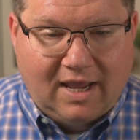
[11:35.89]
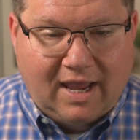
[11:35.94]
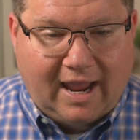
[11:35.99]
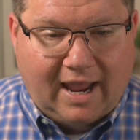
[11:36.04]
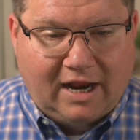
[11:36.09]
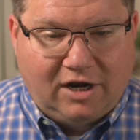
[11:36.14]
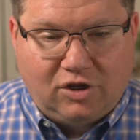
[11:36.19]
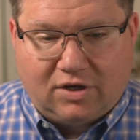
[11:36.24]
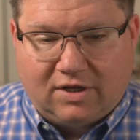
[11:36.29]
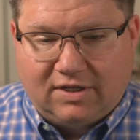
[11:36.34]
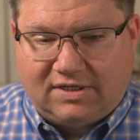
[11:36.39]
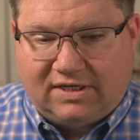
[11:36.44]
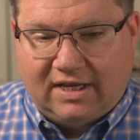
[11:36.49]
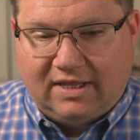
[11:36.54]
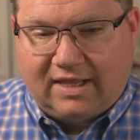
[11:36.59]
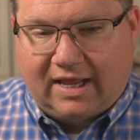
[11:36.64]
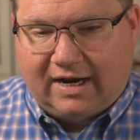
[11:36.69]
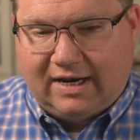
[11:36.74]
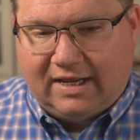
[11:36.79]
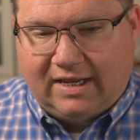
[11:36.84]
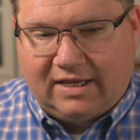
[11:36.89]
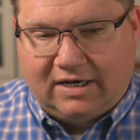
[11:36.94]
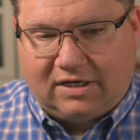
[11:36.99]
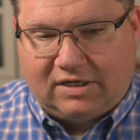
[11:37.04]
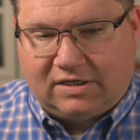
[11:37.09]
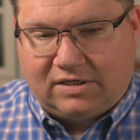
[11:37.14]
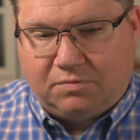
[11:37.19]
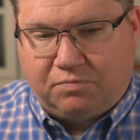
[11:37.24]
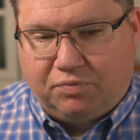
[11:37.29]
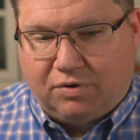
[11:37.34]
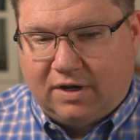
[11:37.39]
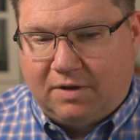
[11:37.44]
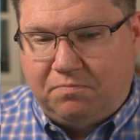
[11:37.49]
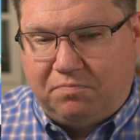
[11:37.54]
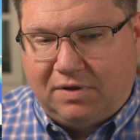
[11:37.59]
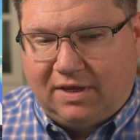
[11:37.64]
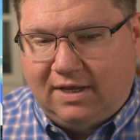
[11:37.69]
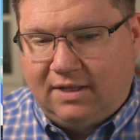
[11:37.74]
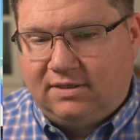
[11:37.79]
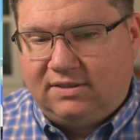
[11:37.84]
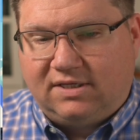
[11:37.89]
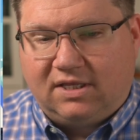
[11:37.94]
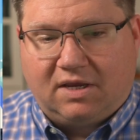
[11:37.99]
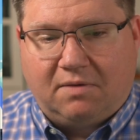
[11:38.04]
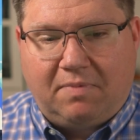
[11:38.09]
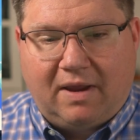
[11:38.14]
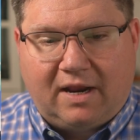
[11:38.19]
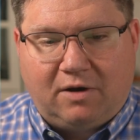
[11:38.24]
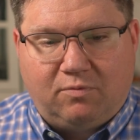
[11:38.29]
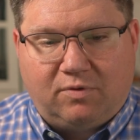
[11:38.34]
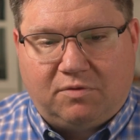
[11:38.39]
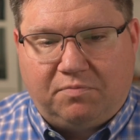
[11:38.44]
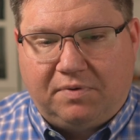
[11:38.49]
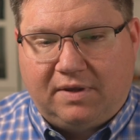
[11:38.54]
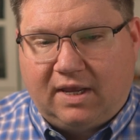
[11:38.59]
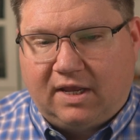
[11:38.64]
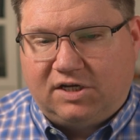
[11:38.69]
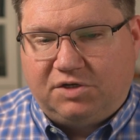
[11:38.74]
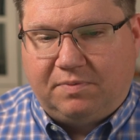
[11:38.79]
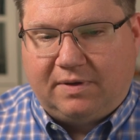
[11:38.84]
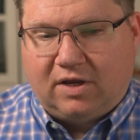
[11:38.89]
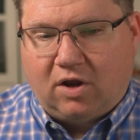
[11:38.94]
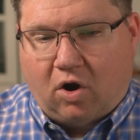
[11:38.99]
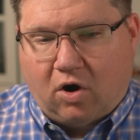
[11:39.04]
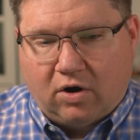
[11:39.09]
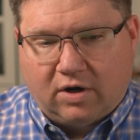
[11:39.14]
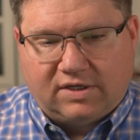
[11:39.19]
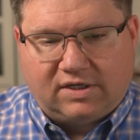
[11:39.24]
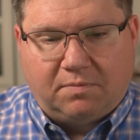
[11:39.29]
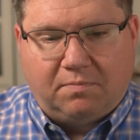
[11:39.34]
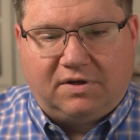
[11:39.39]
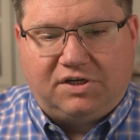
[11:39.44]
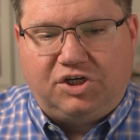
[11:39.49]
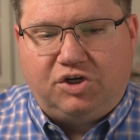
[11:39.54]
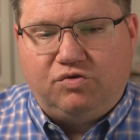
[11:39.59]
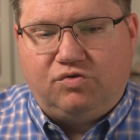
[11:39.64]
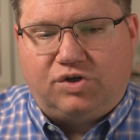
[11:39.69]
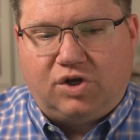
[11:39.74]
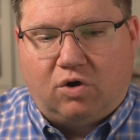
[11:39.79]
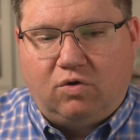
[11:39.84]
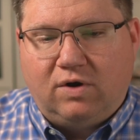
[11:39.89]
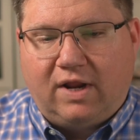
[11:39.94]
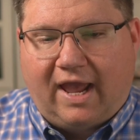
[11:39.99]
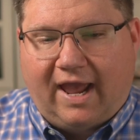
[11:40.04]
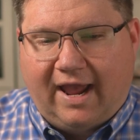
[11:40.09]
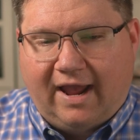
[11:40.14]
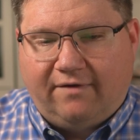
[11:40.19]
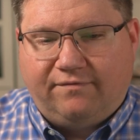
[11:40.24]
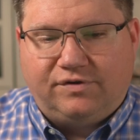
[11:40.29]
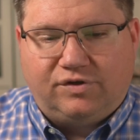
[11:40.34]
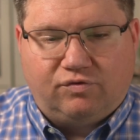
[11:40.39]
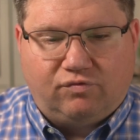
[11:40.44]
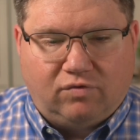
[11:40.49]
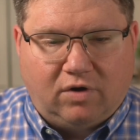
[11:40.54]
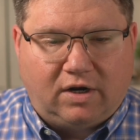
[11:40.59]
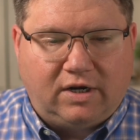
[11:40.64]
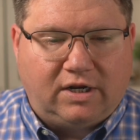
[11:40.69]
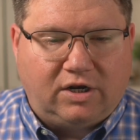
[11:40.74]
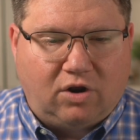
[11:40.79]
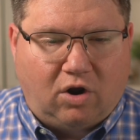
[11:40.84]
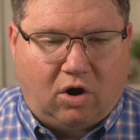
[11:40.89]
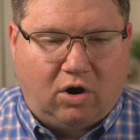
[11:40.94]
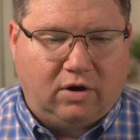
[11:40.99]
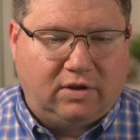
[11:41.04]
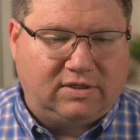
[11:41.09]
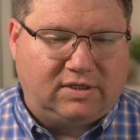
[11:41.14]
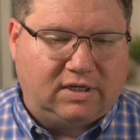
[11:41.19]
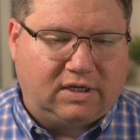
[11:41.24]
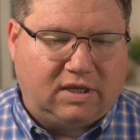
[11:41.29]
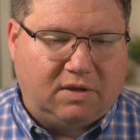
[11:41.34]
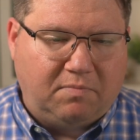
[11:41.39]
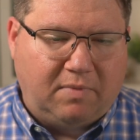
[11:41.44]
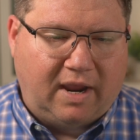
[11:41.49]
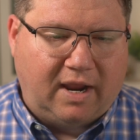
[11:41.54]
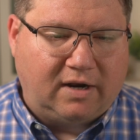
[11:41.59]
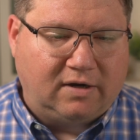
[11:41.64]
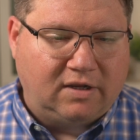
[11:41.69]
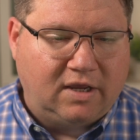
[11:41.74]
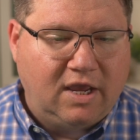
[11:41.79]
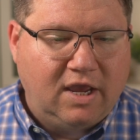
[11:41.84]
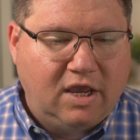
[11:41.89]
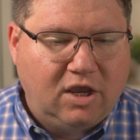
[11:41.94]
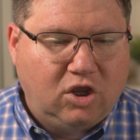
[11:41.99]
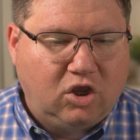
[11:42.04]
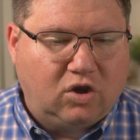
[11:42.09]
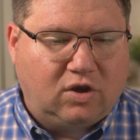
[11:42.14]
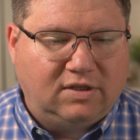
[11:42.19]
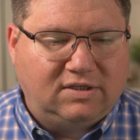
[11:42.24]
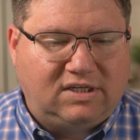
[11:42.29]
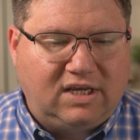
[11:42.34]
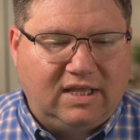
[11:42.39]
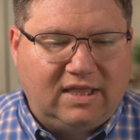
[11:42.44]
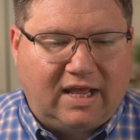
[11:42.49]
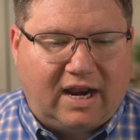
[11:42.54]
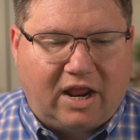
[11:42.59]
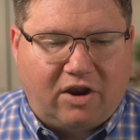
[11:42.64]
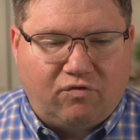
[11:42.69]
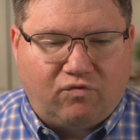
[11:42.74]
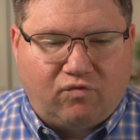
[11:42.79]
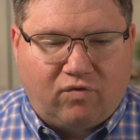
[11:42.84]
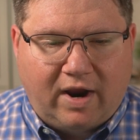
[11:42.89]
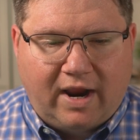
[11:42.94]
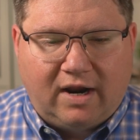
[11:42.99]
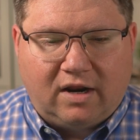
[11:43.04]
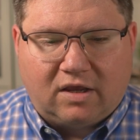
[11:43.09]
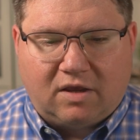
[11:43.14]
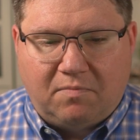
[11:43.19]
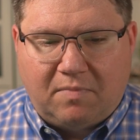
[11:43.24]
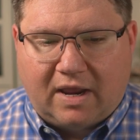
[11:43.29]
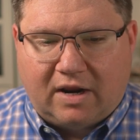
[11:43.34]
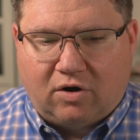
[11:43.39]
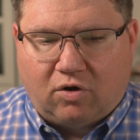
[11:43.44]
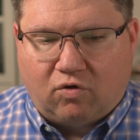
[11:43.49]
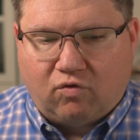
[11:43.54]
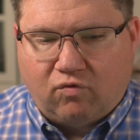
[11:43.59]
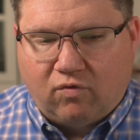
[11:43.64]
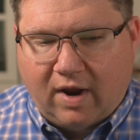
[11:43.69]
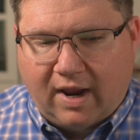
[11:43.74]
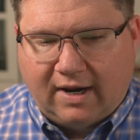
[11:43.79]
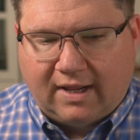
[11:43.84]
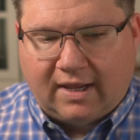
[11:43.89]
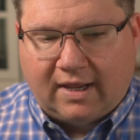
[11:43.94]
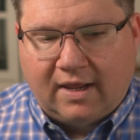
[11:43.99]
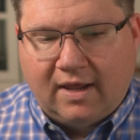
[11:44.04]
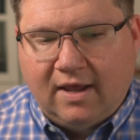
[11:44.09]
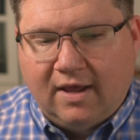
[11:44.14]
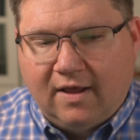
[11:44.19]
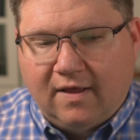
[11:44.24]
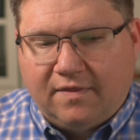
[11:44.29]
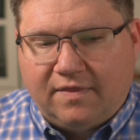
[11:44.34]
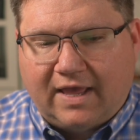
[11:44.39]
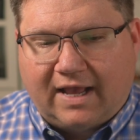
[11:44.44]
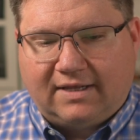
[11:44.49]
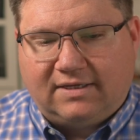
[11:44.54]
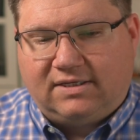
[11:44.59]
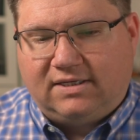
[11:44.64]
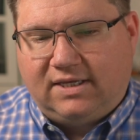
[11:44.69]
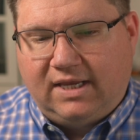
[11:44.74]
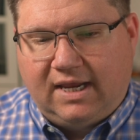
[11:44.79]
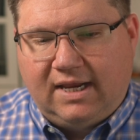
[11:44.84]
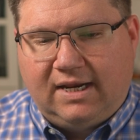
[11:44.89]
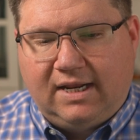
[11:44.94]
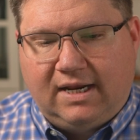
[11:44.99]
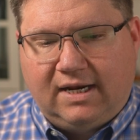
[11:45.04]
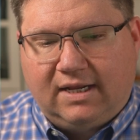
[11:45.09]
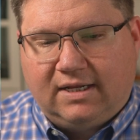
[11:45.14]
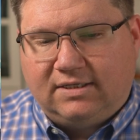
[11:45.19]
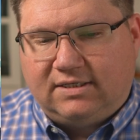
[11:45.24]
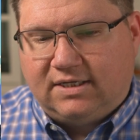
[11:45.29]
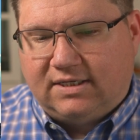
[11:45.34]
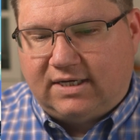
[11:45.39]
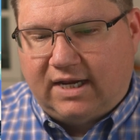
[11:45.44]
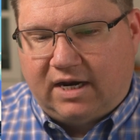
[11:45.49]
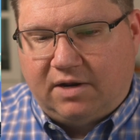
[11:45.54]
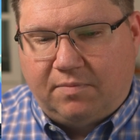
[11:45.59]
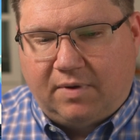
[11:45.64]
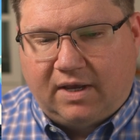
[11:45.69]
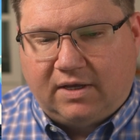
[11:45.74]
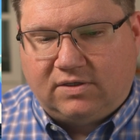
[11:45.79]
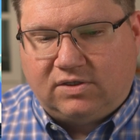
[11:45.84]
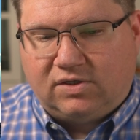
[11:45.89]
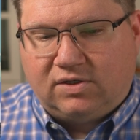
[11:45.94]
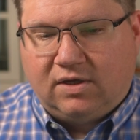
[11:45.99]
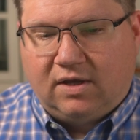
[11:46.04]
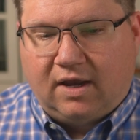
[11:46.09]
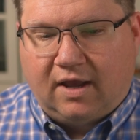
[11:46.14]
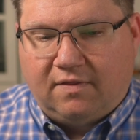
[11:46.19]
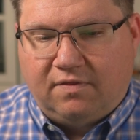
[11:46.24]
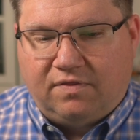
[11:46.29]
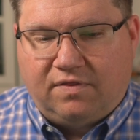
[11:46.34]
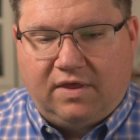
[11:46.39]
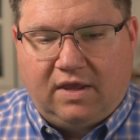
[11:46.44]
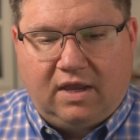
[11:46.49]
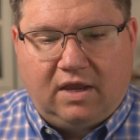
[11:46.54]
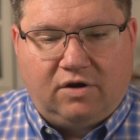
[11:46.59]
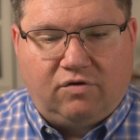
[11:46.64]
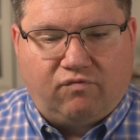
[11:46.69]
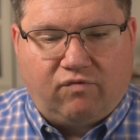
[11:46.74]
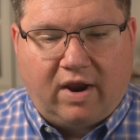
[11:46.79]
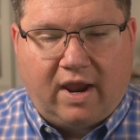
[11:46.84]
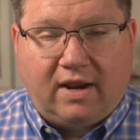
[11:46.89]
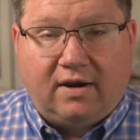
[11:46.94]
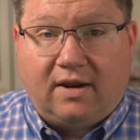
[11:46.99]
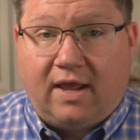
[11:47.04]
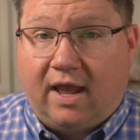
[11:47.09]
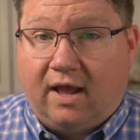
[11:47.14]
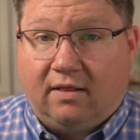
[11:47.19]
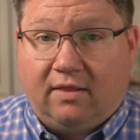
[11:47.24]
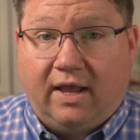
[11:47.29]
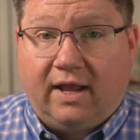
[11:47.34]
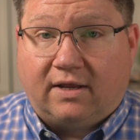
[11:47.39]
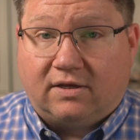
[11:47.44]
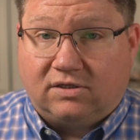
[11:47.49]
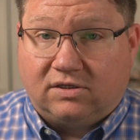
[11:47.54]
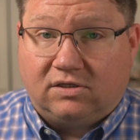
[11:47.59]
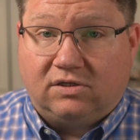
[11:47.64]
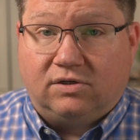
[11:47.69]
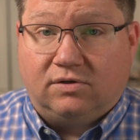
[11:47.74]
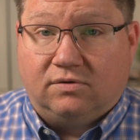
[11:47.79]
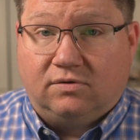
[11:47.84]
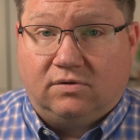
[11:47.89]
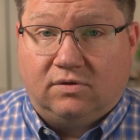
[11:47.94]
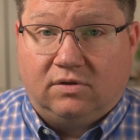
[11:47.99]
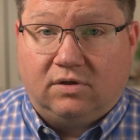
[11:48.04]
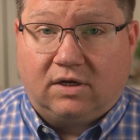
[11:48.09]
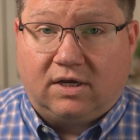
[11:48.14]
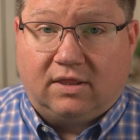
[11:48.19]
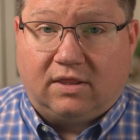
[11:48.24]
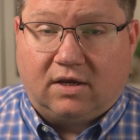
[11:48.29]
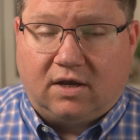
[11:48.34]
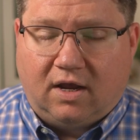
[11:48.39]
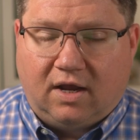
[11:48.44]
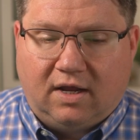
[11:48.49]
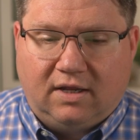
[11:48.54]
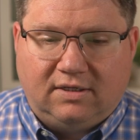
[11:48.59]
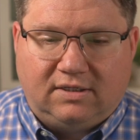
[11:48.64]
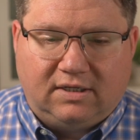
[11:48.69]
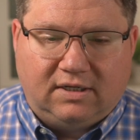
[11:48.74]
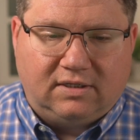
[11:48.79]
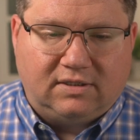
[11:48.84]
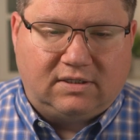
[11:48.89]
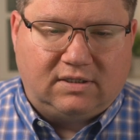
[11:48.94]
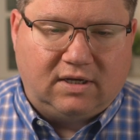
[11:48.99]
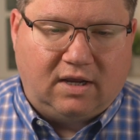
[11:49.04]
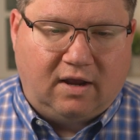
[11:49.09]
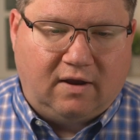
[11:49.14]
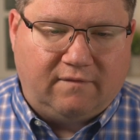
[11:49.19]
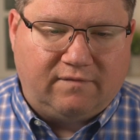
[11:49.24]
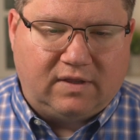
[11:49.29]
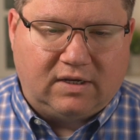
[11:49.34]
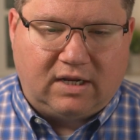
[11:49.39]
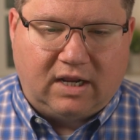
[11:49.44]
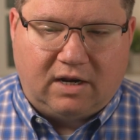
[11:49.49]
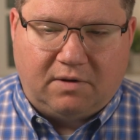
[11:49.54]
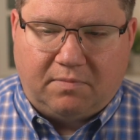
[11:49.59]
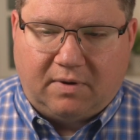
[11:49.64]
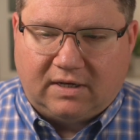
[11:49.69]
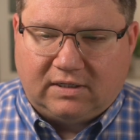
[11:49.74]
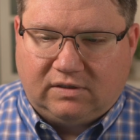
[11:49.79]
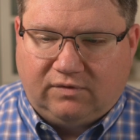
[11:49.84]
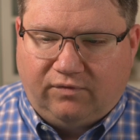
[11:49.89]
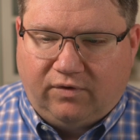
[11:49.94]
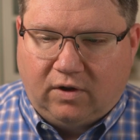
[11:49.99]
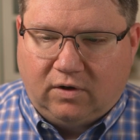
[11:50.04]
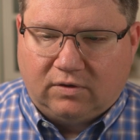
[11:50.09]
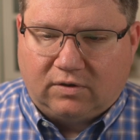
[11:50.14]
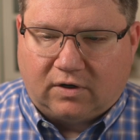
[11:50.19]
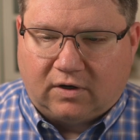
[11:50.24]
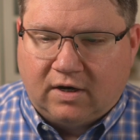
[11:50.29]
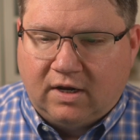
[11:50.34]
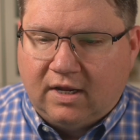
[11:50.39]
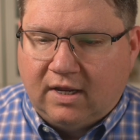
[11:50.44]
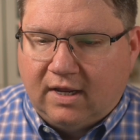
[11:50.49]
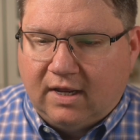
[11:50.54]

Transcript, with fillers: And you can see that it prepends the command with PHP artisan, but you don't have to run an artisan command. You can see that I ran a command already that cd'd into database and then ran ls to look at the contents of the database folder.